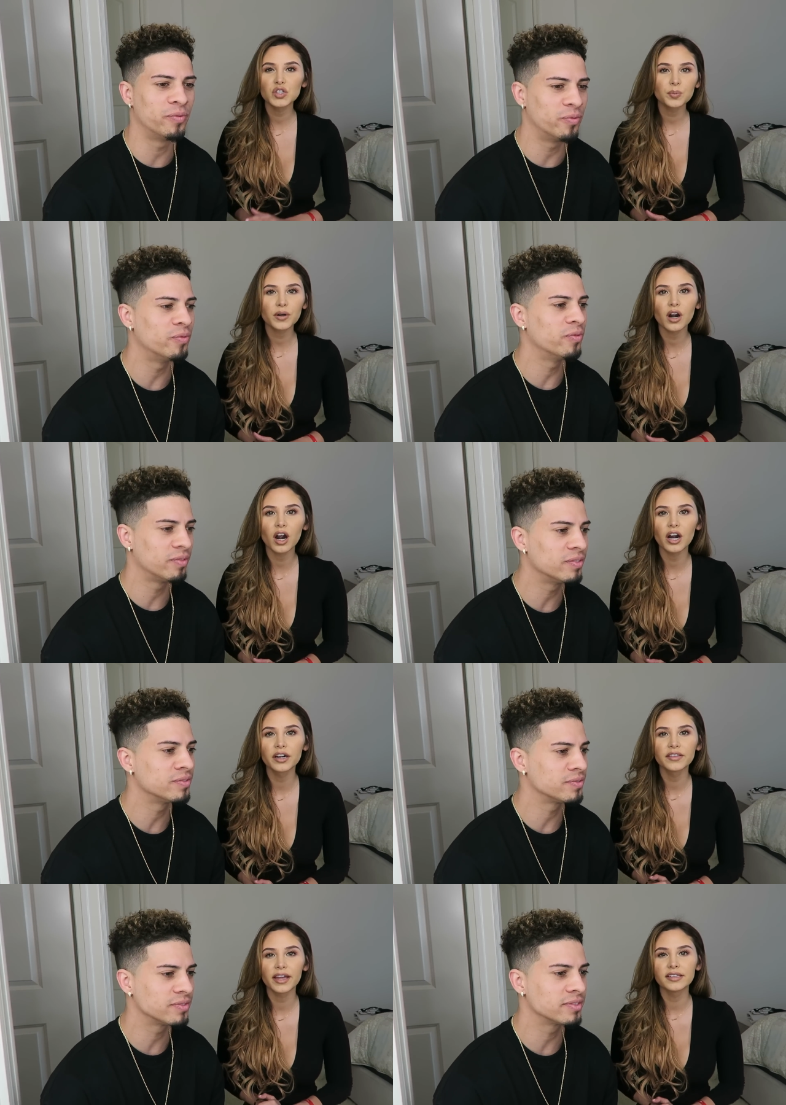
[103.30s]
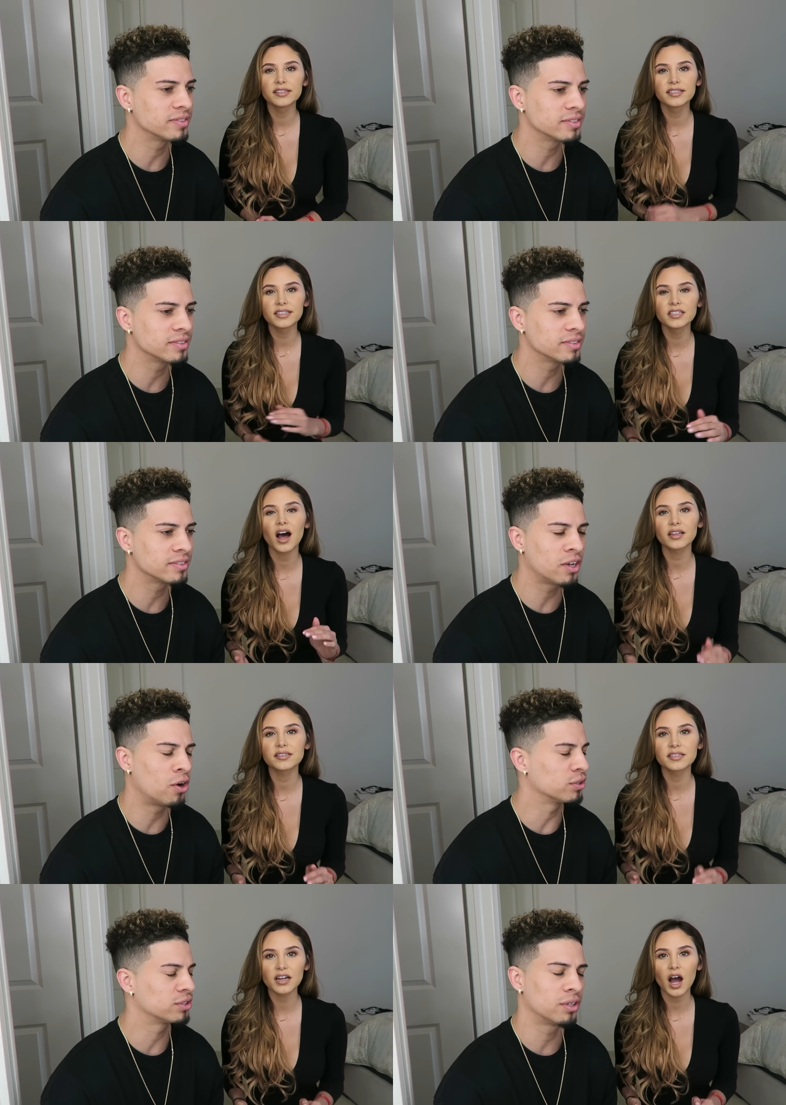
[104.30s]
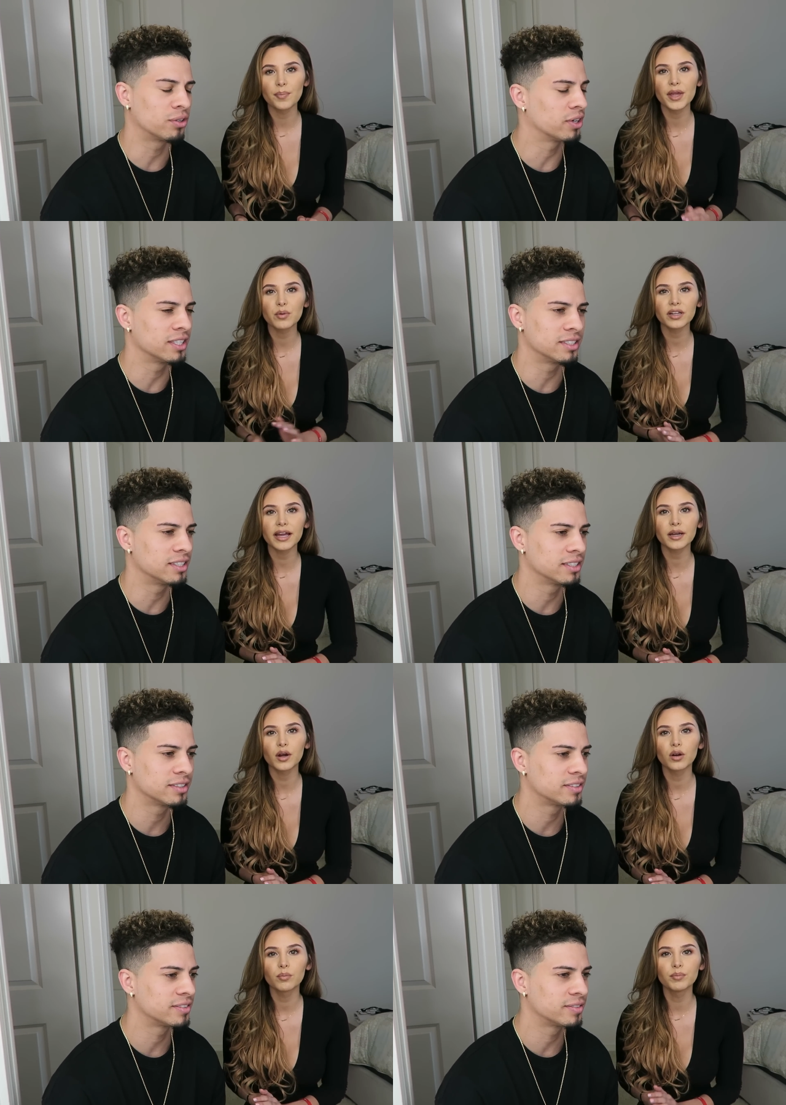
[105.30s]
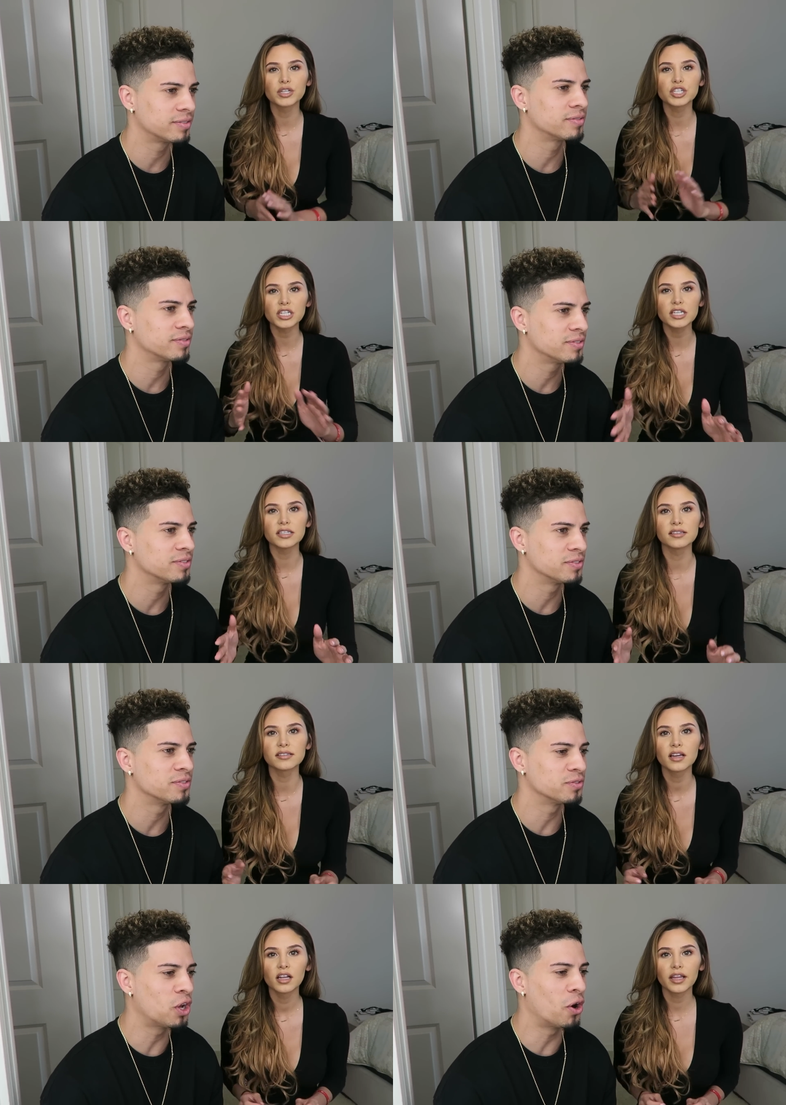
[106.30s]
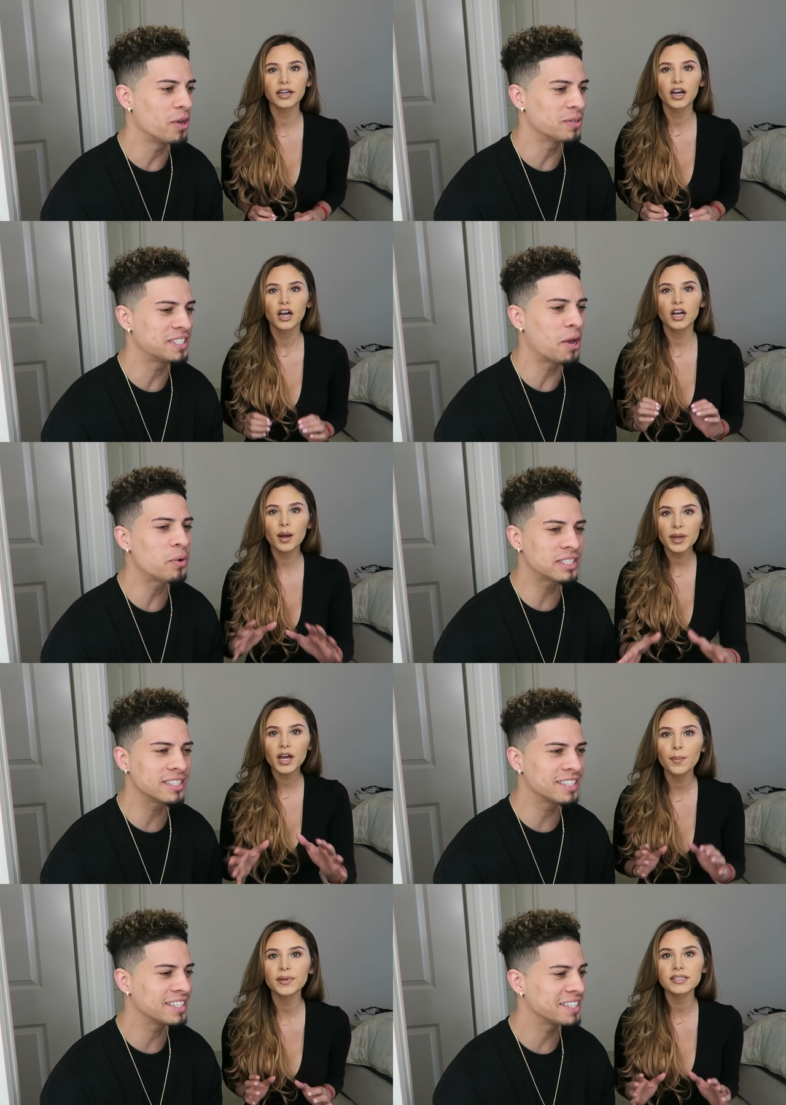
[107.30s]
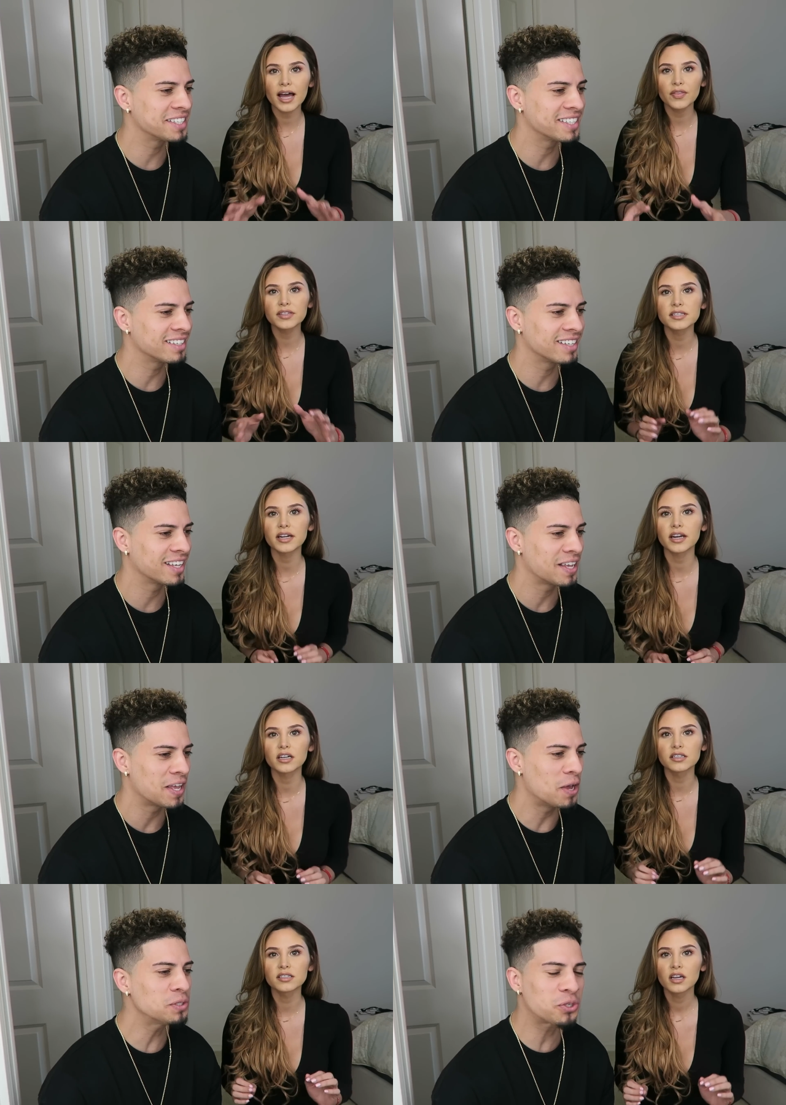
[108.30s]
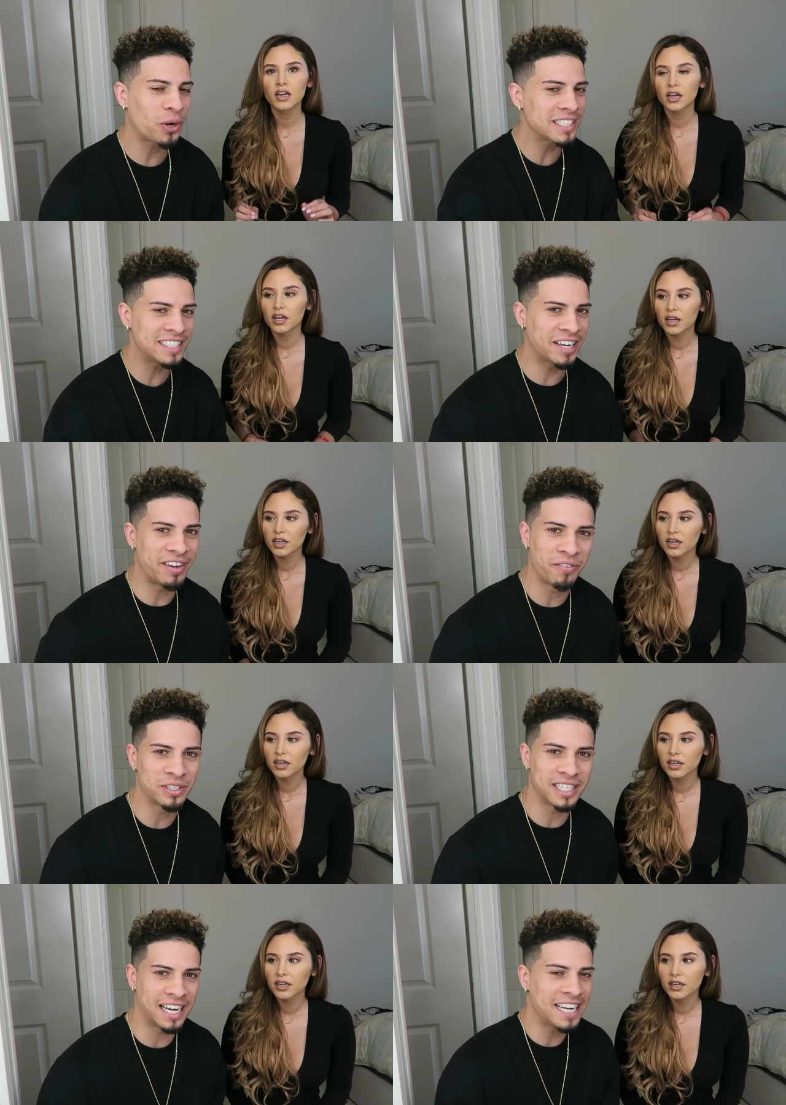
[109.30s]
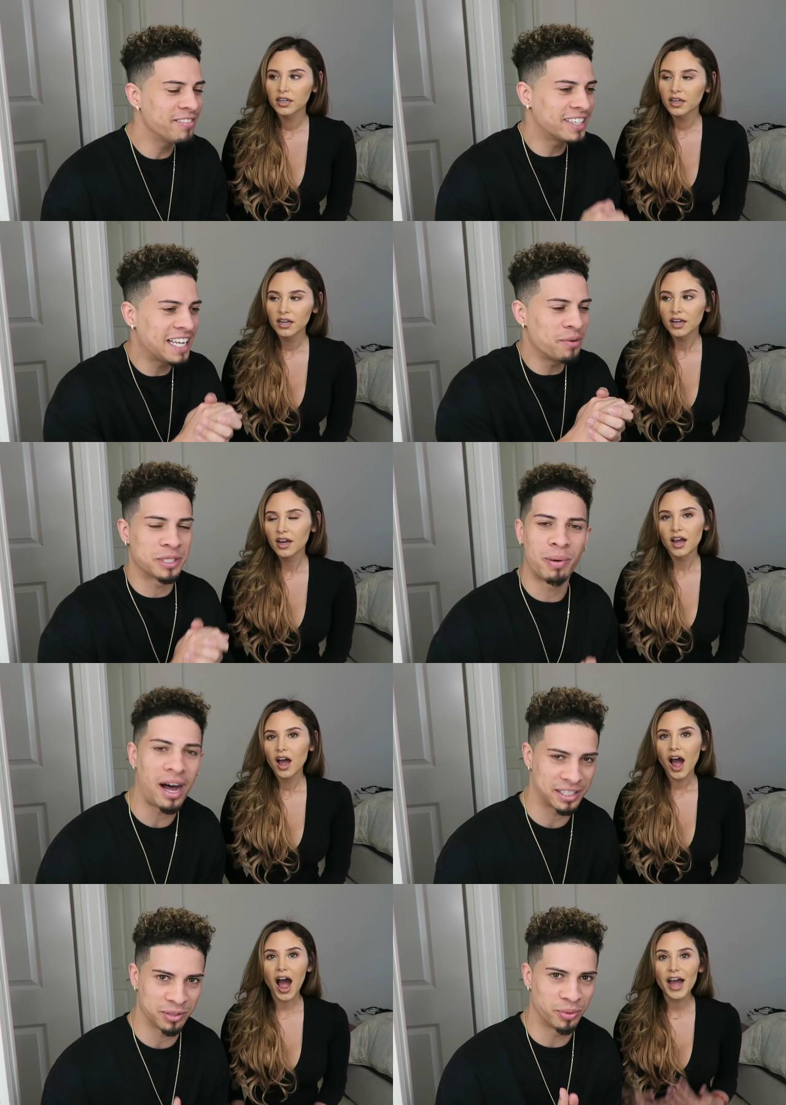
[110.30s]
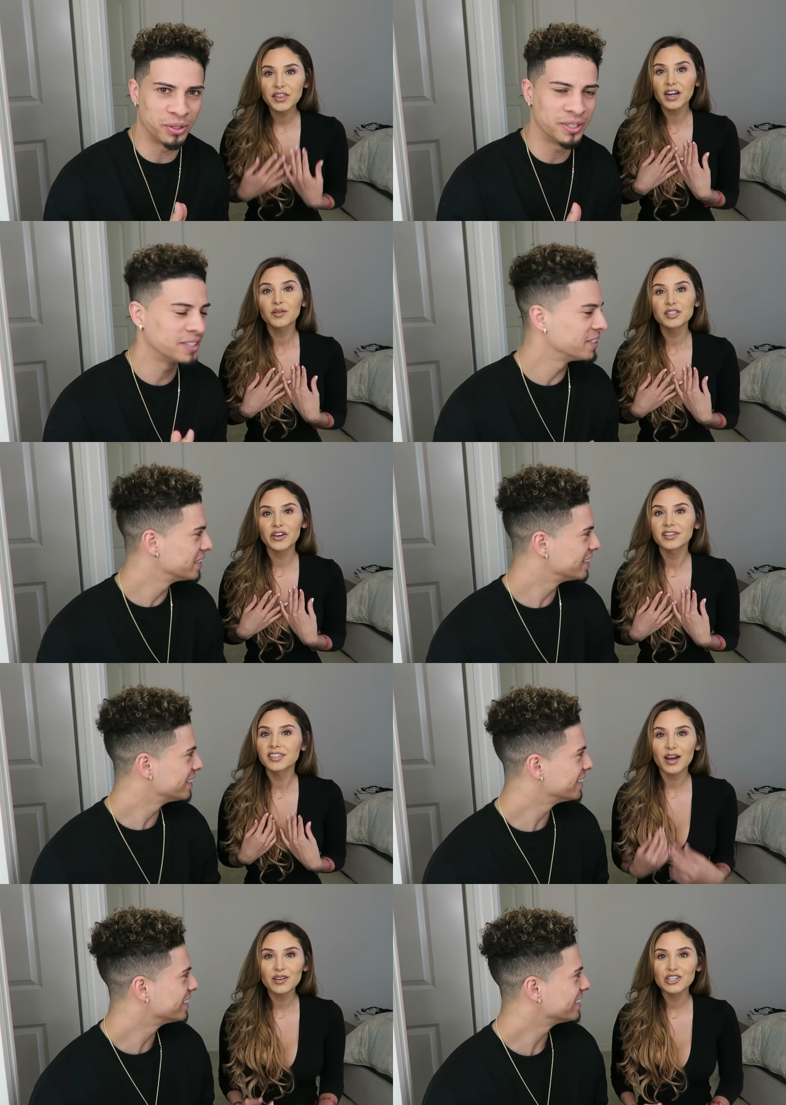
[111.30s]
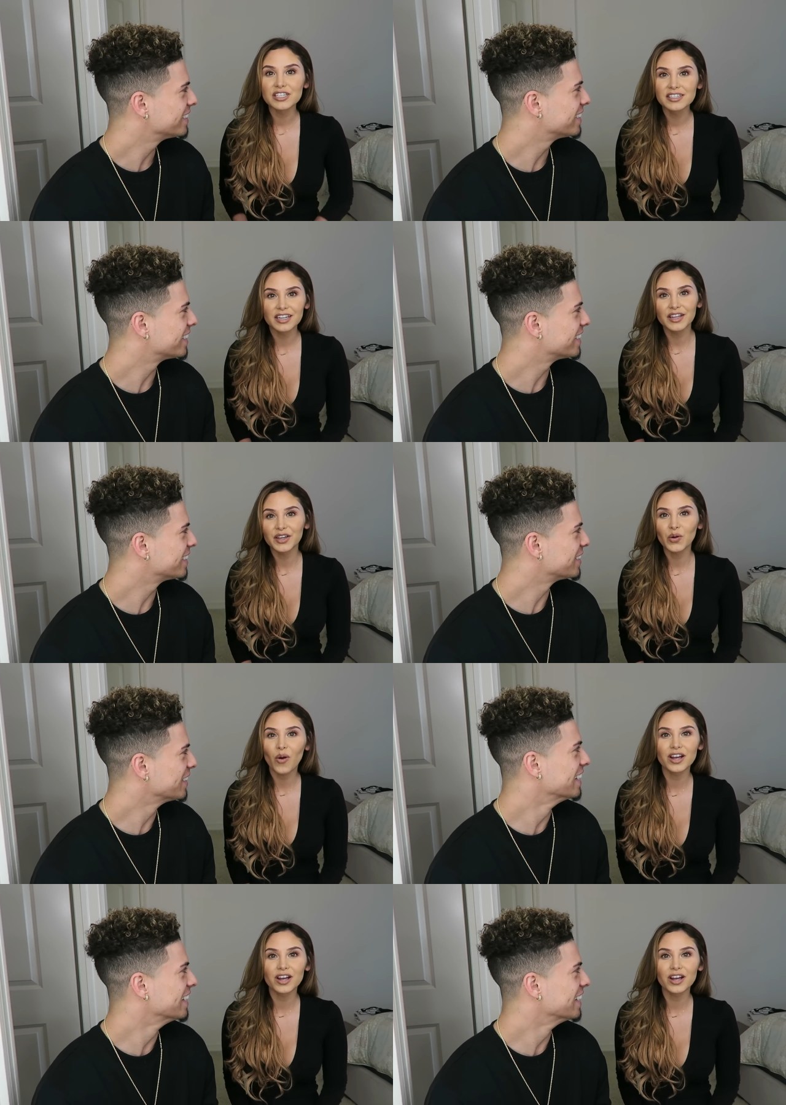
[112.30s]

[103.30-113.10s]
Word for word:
Speaker 1: super hard. They did not oh, stop. So they were like machines. No, like it was it coming was, up and down the stairs. It
Speaker 2: was the craziest thing I've ever seen. I didn't even think it was possible. I
Speaker 1: thought it was I was just sitting there